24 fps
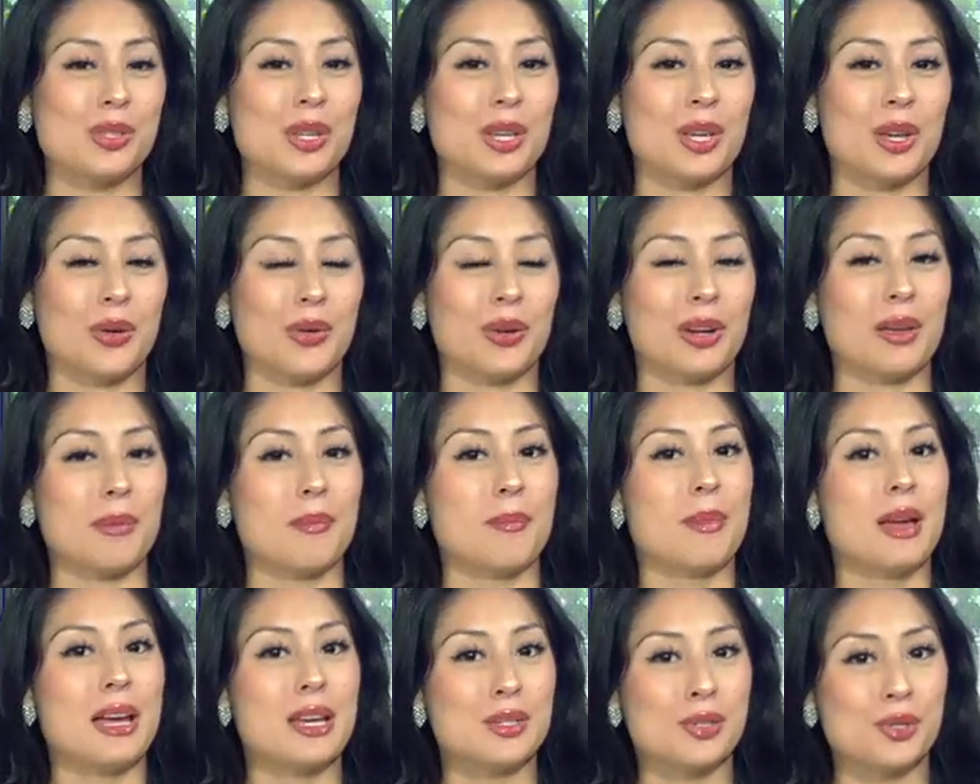security
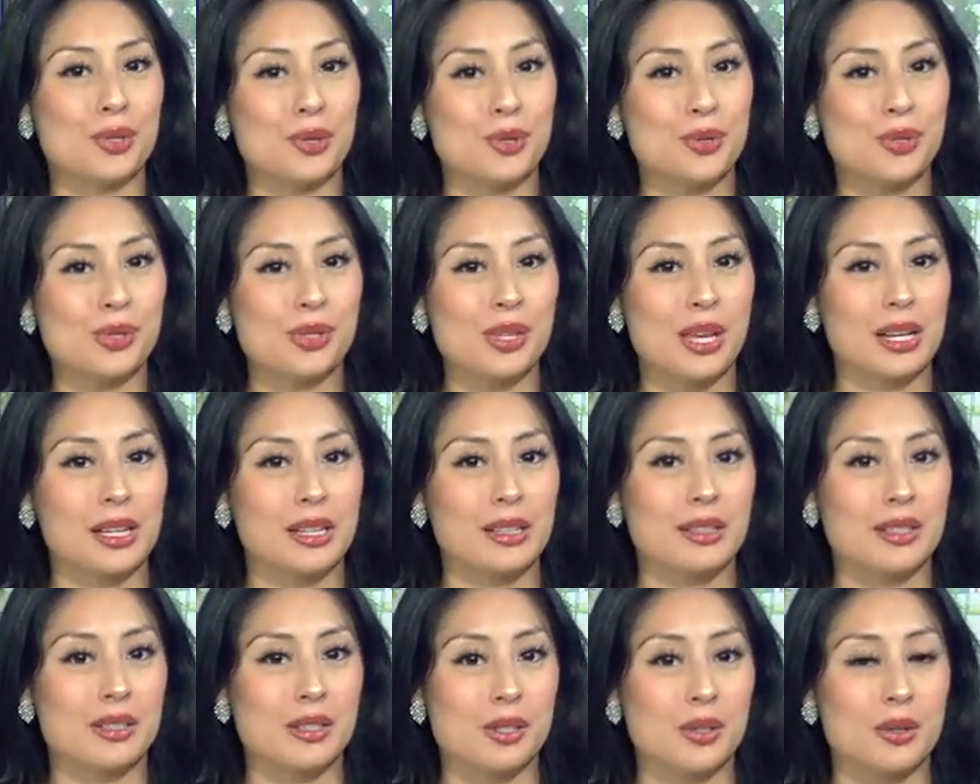measures like
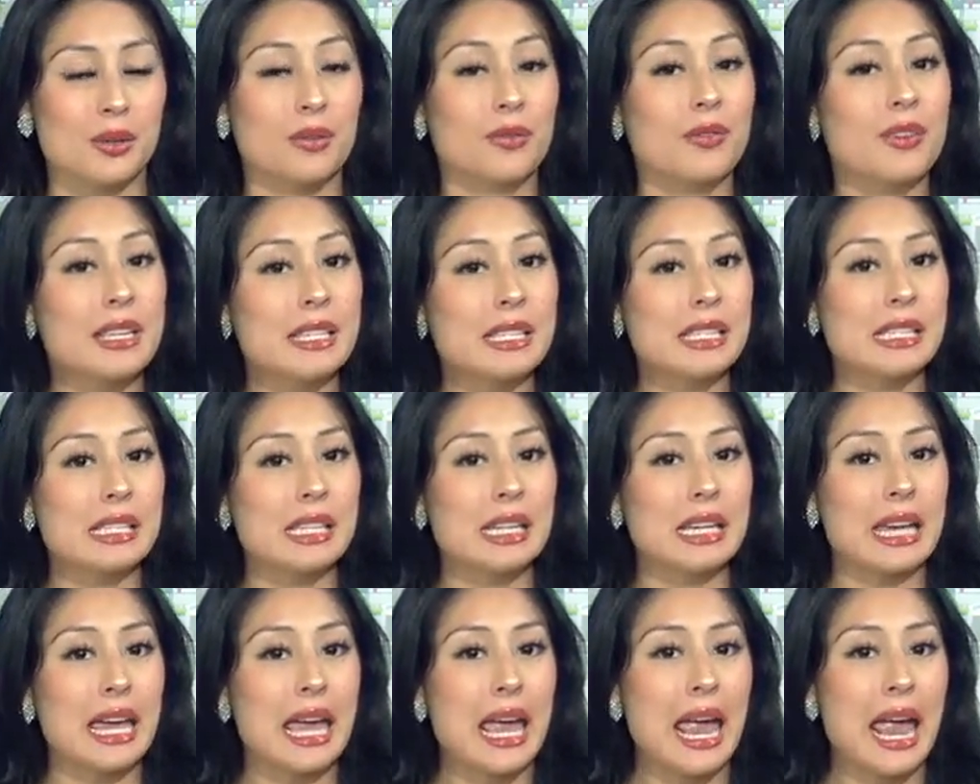additional
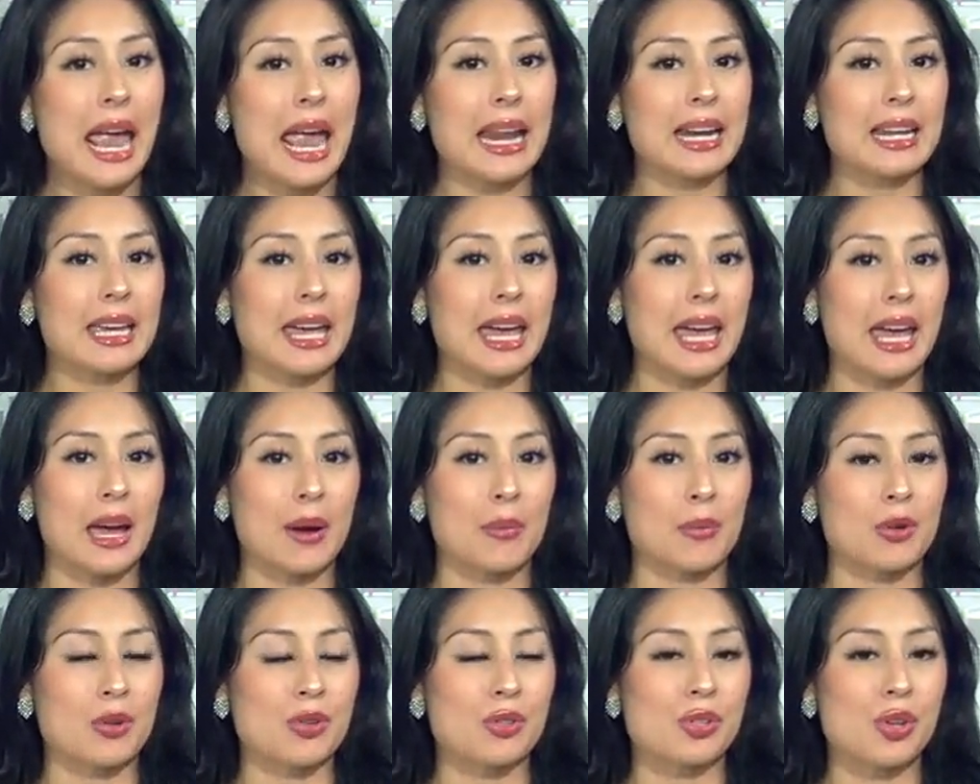fencing and
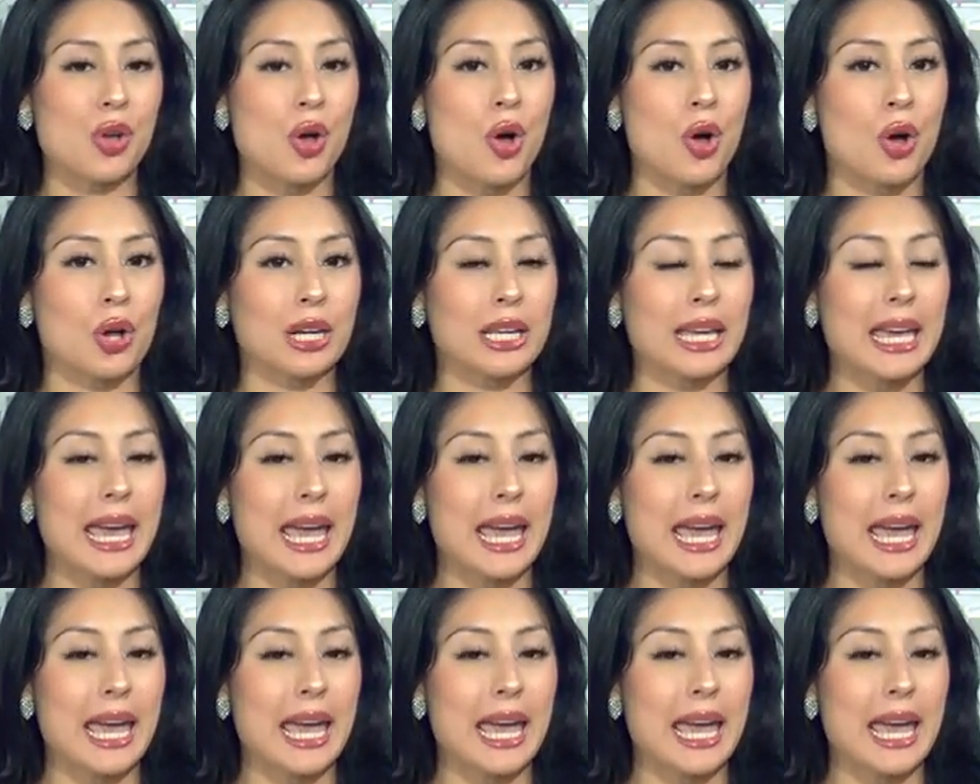cameras on